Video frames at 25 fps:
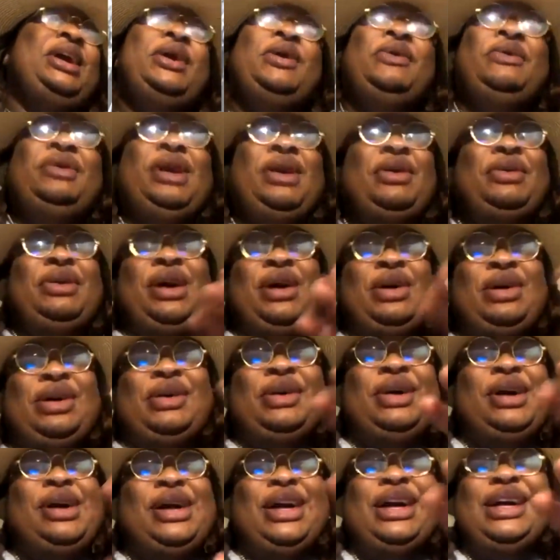gonna
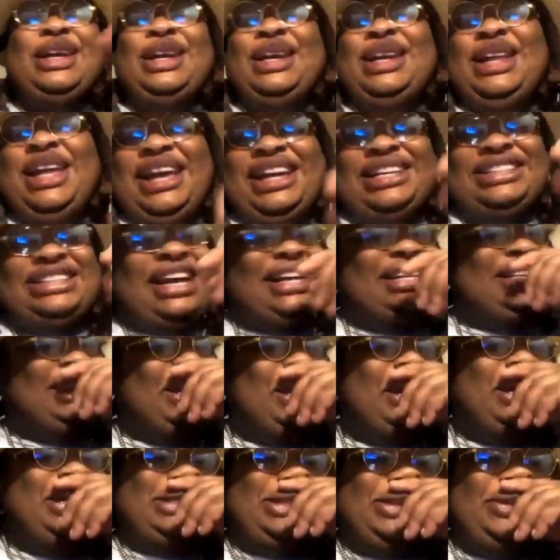get it today, because I
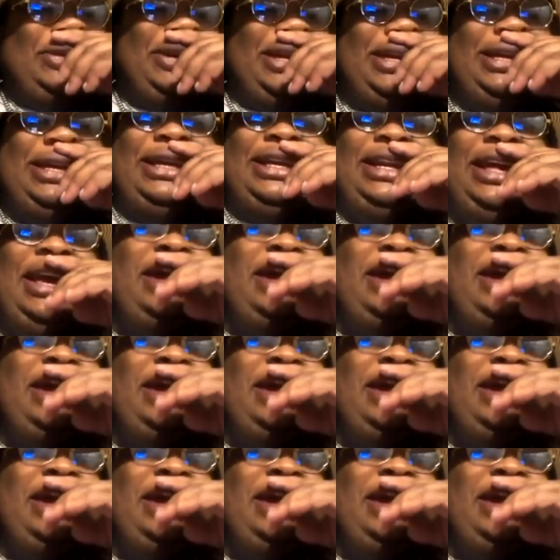dare someone get it today.